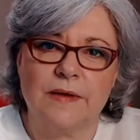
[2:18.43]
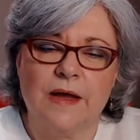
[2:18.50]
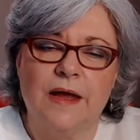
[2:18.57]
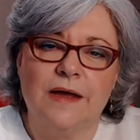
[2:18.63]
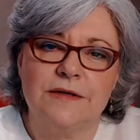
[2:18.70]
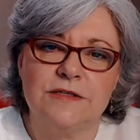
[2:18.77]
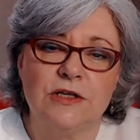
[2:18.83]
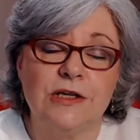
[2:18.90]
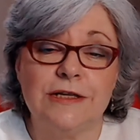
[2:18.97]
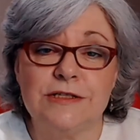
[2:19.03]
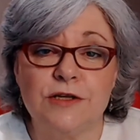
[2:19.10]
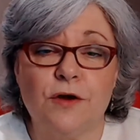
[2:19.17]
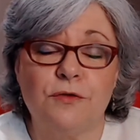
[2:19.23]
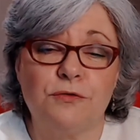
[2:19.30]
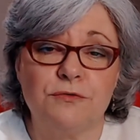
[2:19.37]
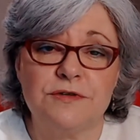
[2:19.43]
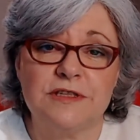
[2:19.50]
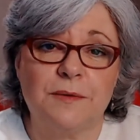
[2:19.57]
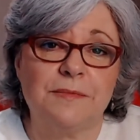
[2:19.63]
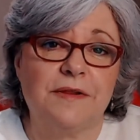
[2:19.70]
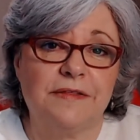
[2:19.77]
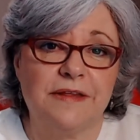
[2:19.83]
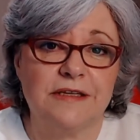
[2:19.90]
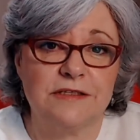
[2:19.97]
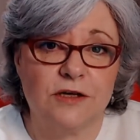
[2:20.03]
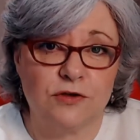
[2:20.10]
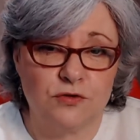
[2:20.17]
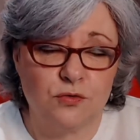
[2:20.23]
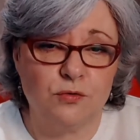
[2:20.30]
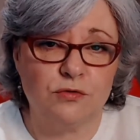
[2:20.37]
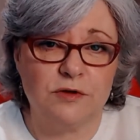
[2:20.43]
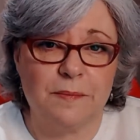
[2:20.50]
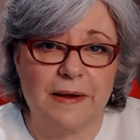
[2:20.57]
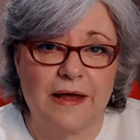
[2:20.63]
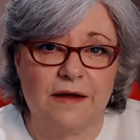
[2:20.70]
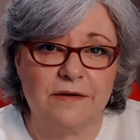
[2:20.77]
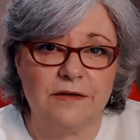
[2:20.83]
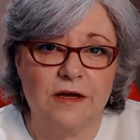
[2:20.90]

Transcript: So let's go through some of the things I talked about